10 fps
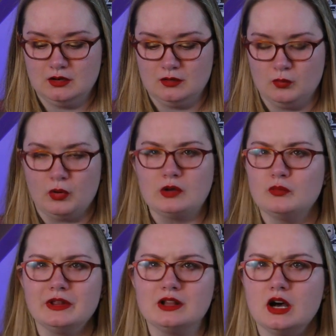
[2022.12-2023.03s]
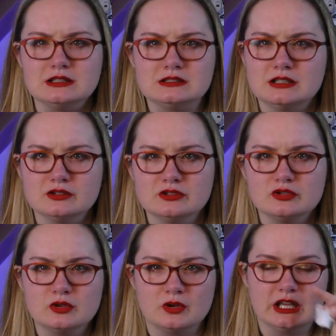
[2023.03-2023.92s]
what we lost in
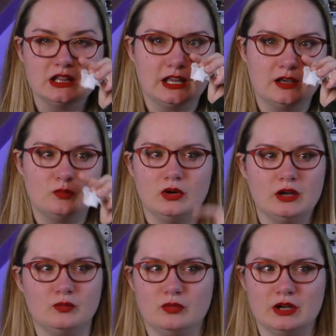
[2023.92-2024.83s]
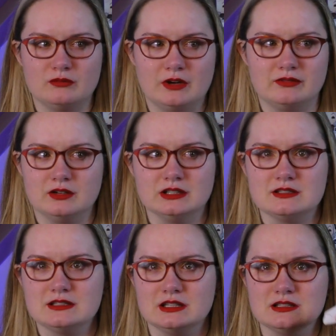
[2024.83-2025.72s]
Detroit, like what what
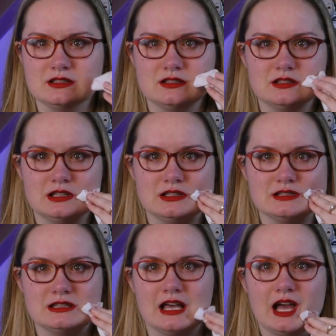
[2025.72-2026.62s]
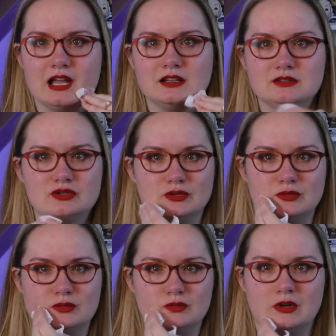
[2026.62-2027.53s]
reference is is that
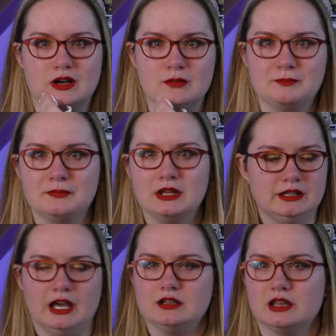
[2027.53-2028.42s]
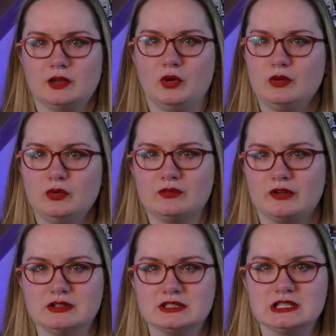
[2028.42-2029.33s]
to um yeah, like what what
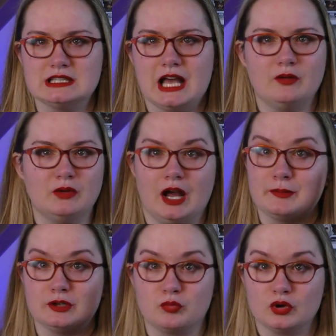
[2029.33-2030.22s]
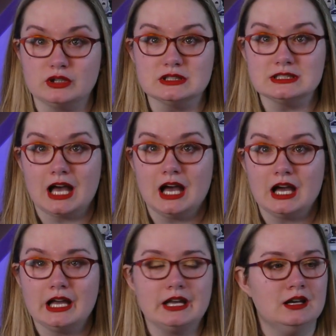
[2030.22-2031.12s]
reference is that? What happened to Broyles'
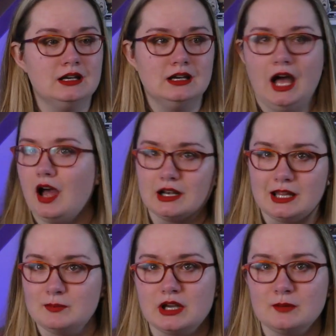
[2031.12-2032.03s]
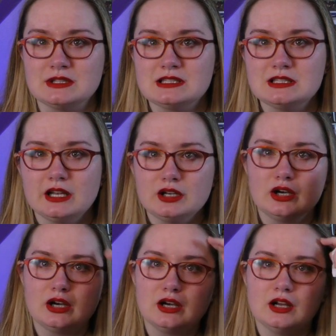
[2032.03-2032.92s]
eye? How did he become a
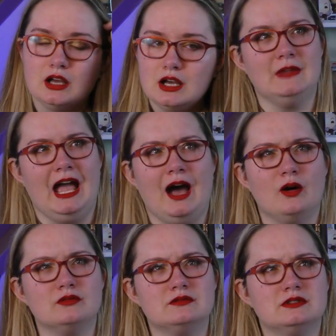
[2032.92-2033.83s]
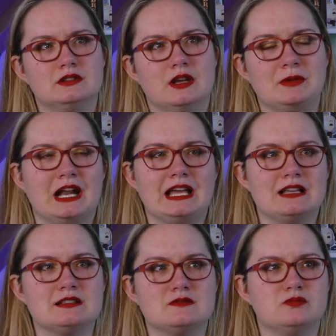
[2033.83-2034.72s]
senator? How I mean, I
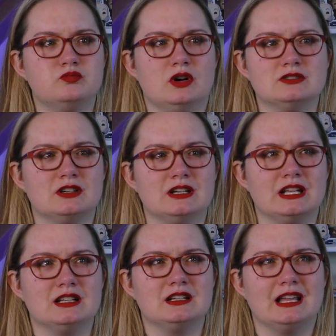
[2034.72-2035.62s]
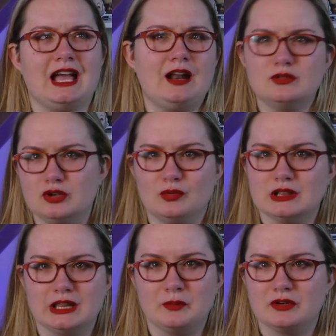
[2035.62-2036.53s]
guess Walternate, like I don't know
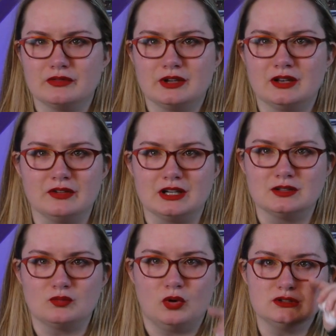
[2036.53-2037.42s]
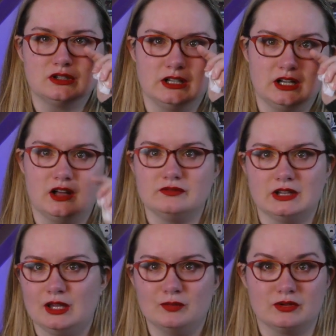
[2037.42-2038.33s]
what they would have convicted Walternate of
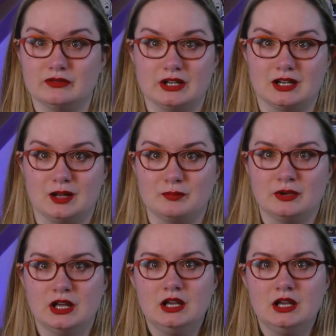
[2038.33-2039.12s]
that he would have ended up